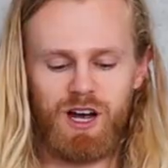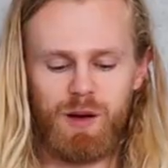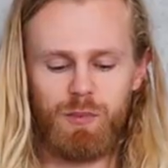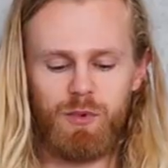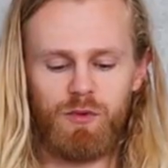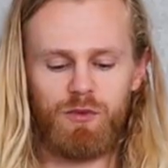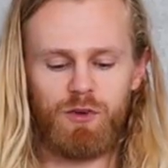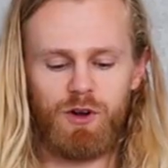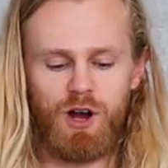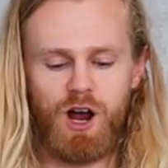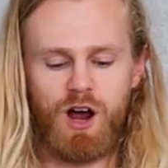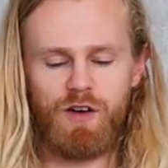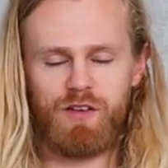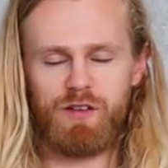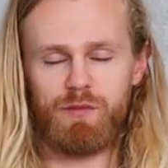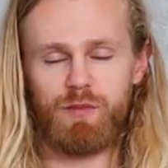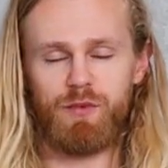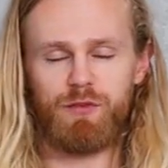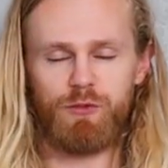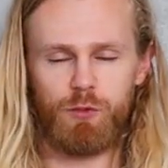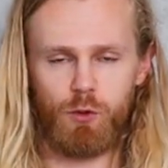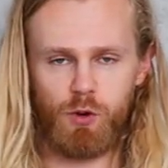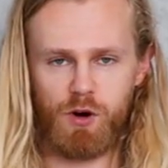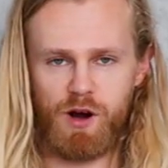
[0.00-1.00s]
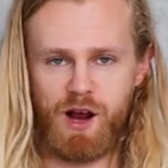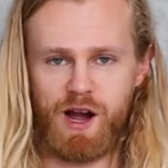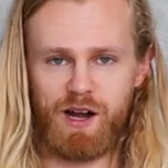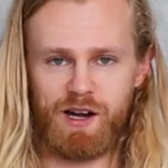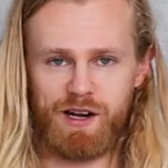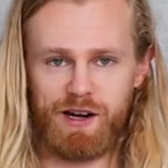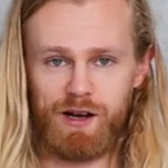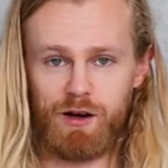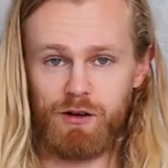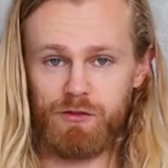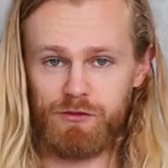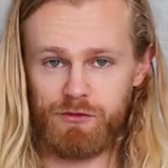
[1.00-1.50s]
cup of coffee before
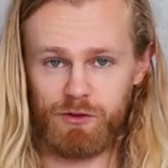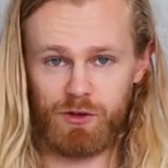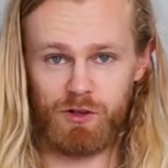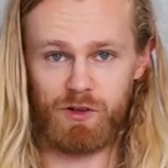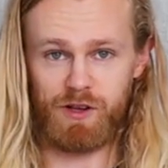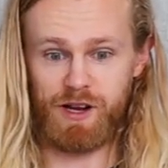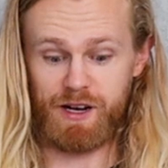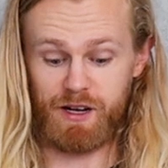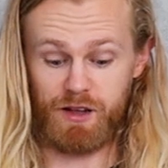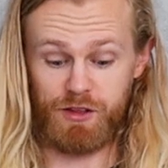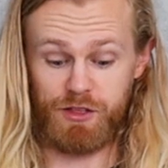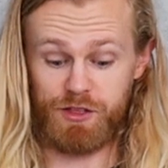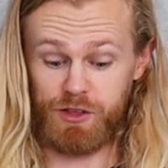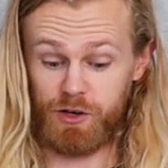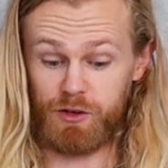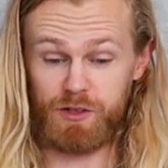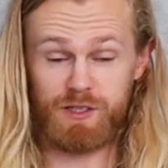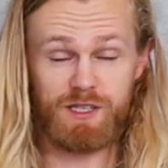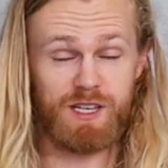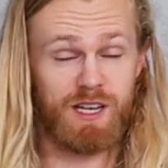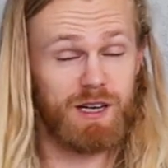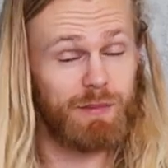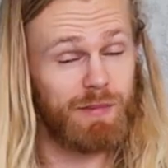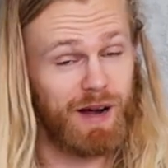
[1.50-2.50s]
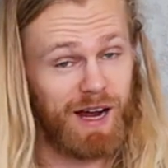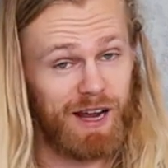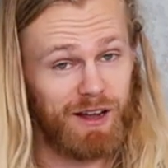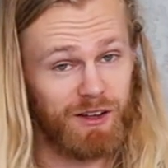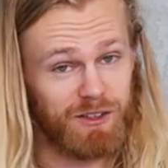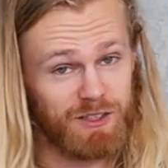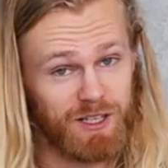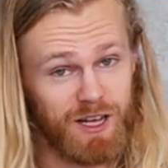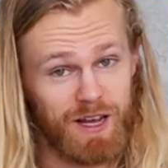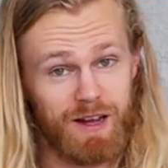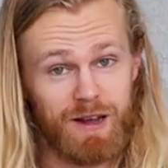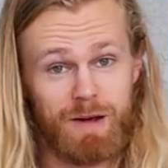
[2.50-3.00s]
heading out for like a
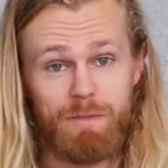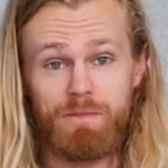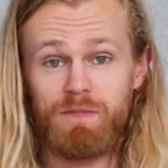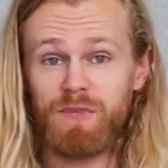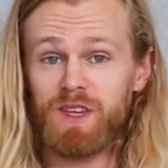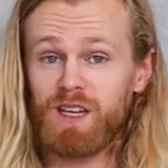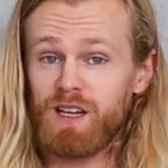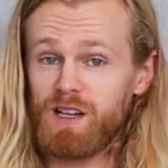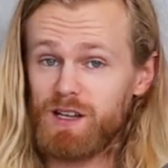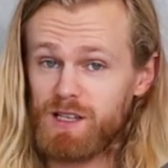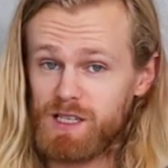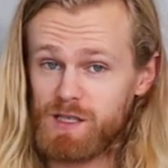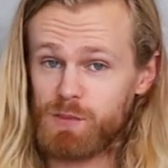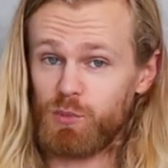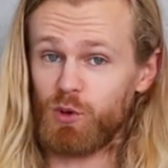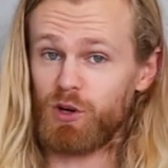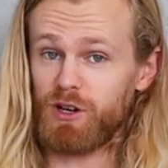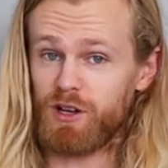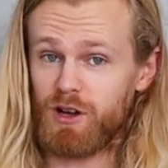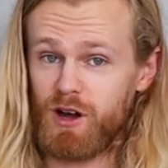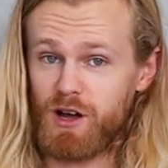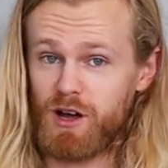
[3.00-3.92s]
13-mile day, it's pretty